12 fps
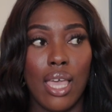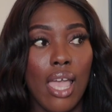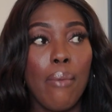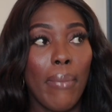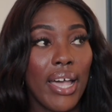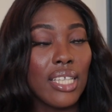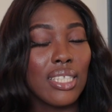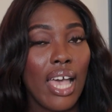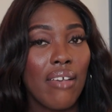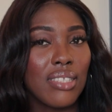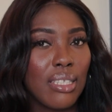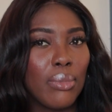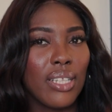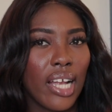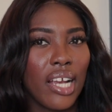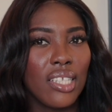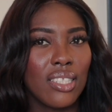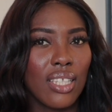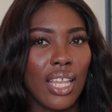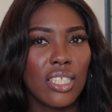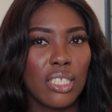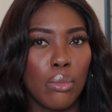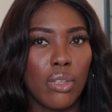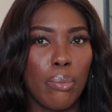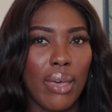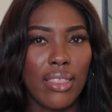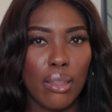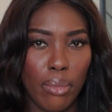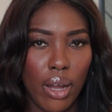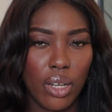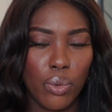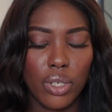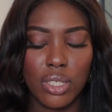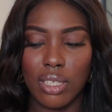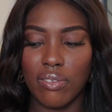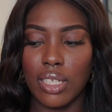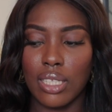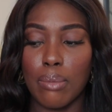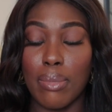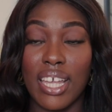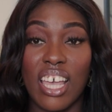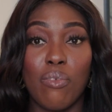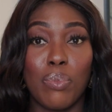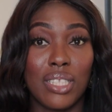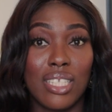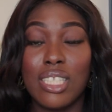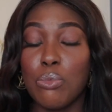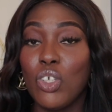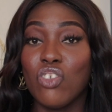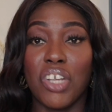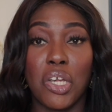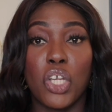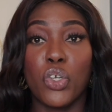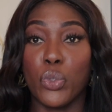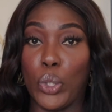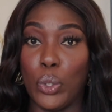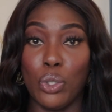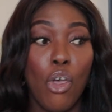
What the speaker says: It might have similarities to like some of the Bath and Body Works stuff that they might have, but this smells very grown.